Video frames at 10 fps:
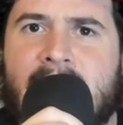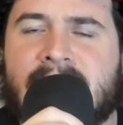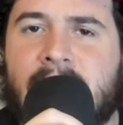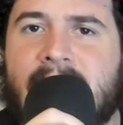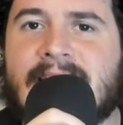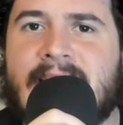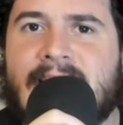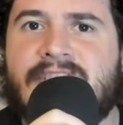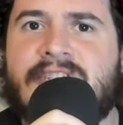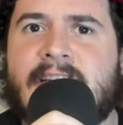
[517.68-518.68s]
a lot of
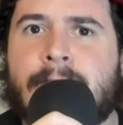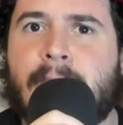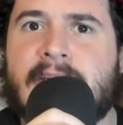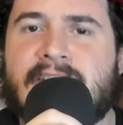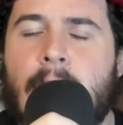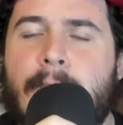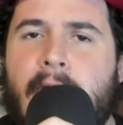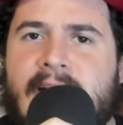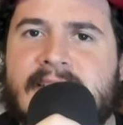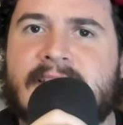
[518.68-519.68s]
sense. Chase Briscoe
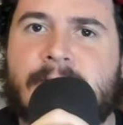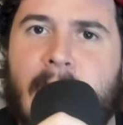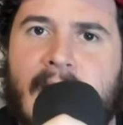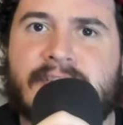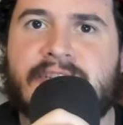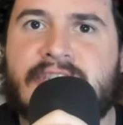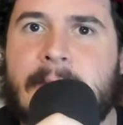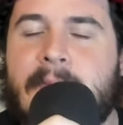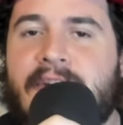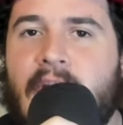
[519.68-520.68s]
brings in sponsorship
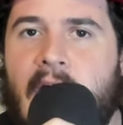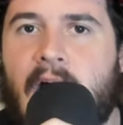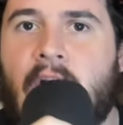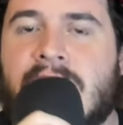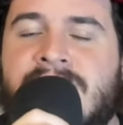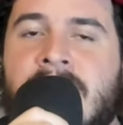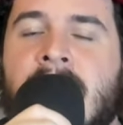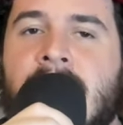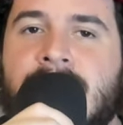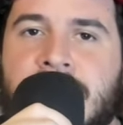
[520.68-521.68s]
and dollars
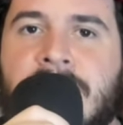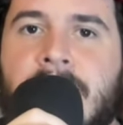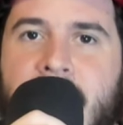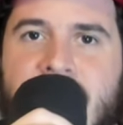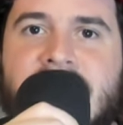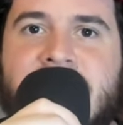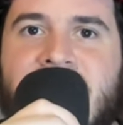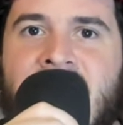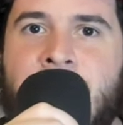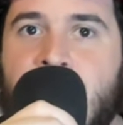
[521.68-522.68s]
to the race
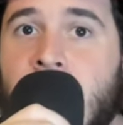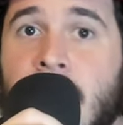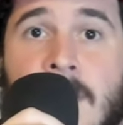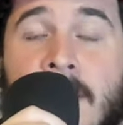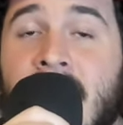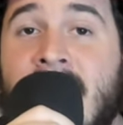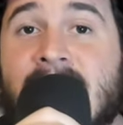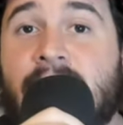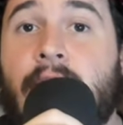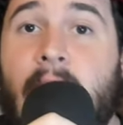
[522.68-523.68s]
team. He's a
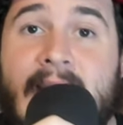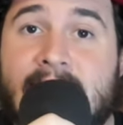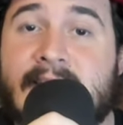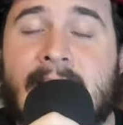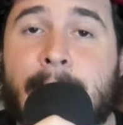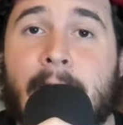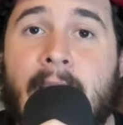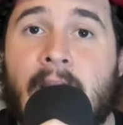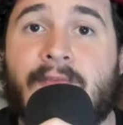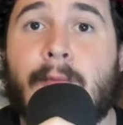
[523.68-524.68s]
great team
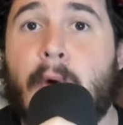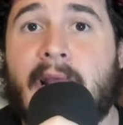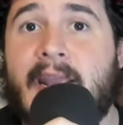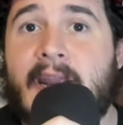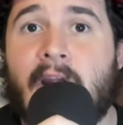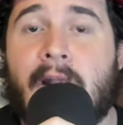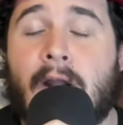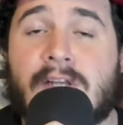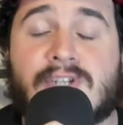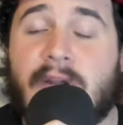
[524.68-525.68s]
player from what I hear. And I
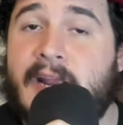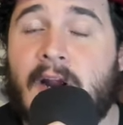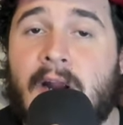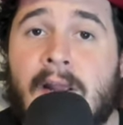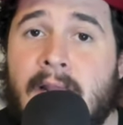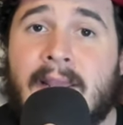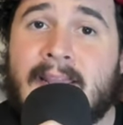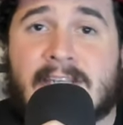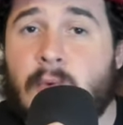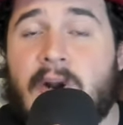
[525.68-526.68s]
also hear
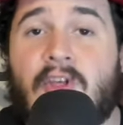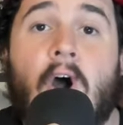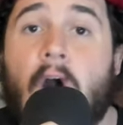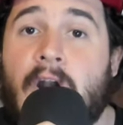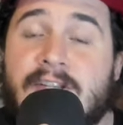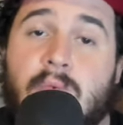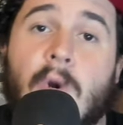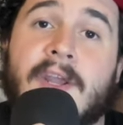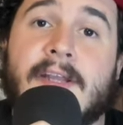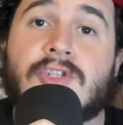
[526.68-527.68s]
he's one of the hardest
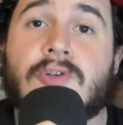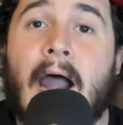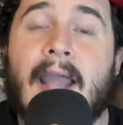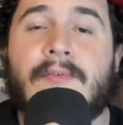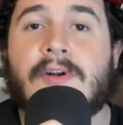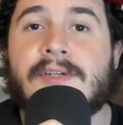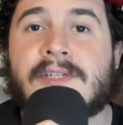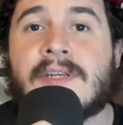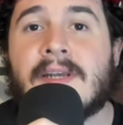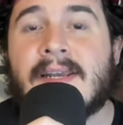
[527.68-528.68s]
working drivers
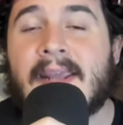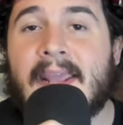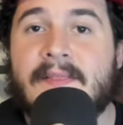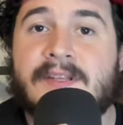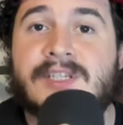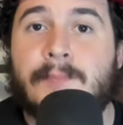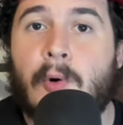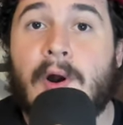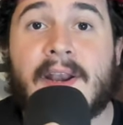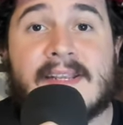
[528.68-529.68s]
in the
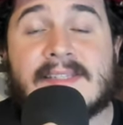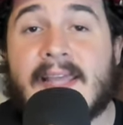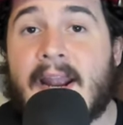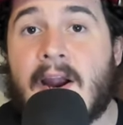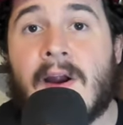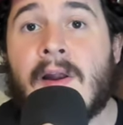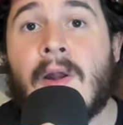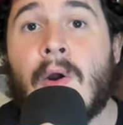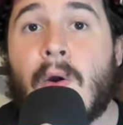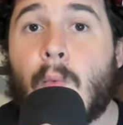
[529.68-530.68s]
sport. He's there
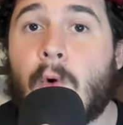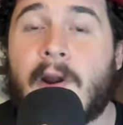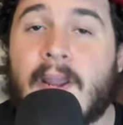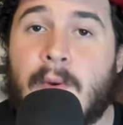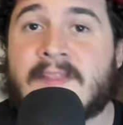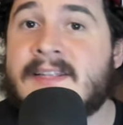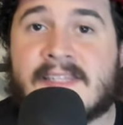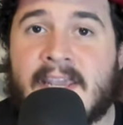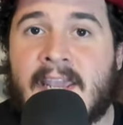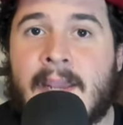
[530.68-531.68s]
working with the
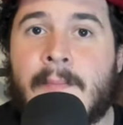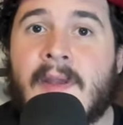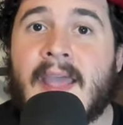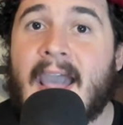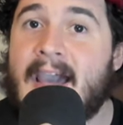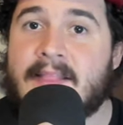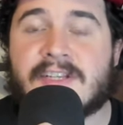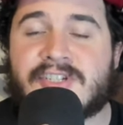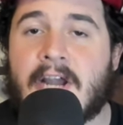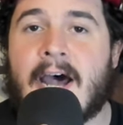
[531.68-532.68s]
team at the
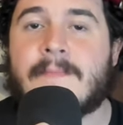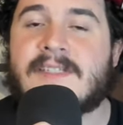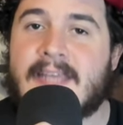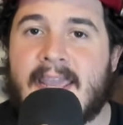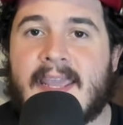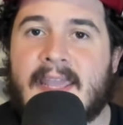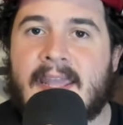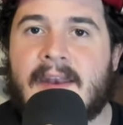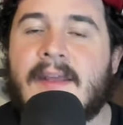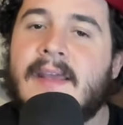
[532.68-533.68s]
shop day
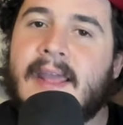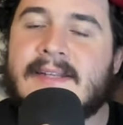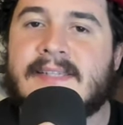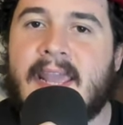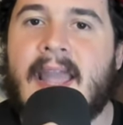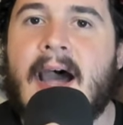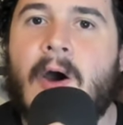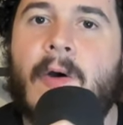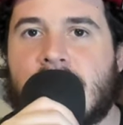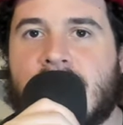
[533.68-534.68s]
in and day
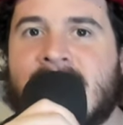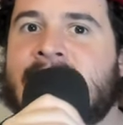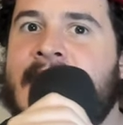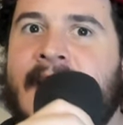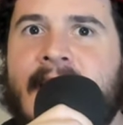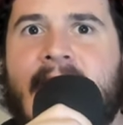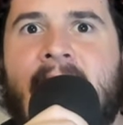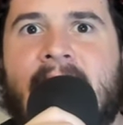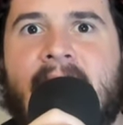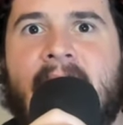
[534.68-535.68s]
out. The second
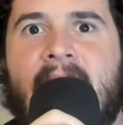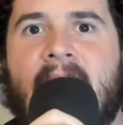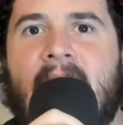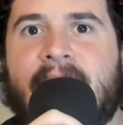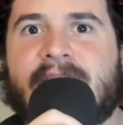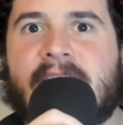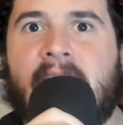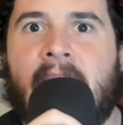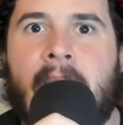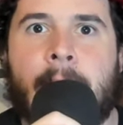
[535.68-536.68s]
candidate I have to
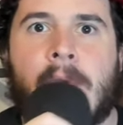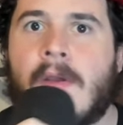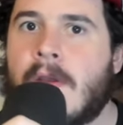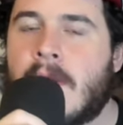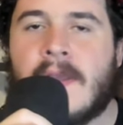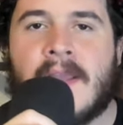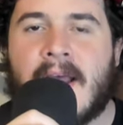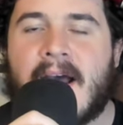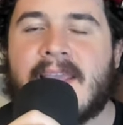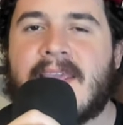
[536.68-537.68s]
name,
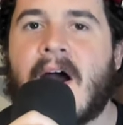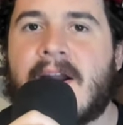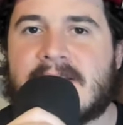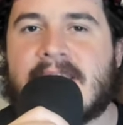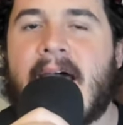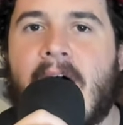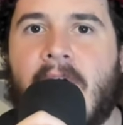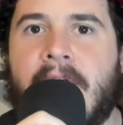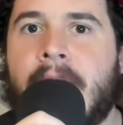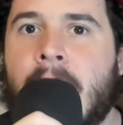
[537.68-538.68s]
a young
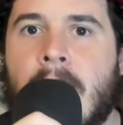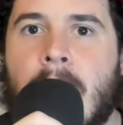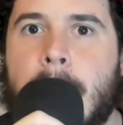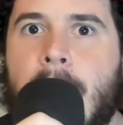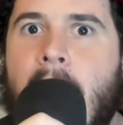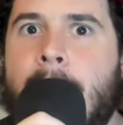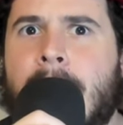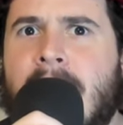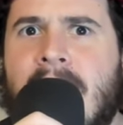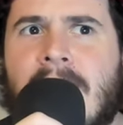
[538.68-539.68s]
talent,
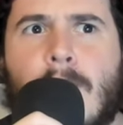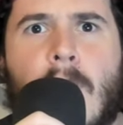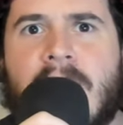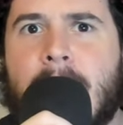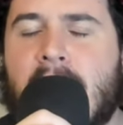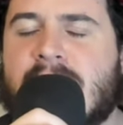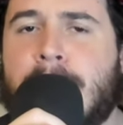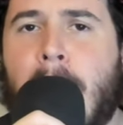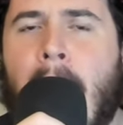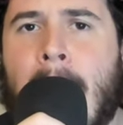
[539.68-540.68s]
probably one of the most
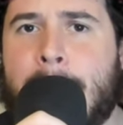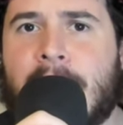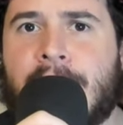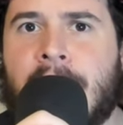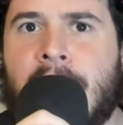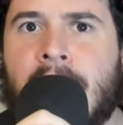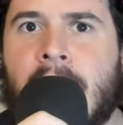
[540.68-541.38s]
popular,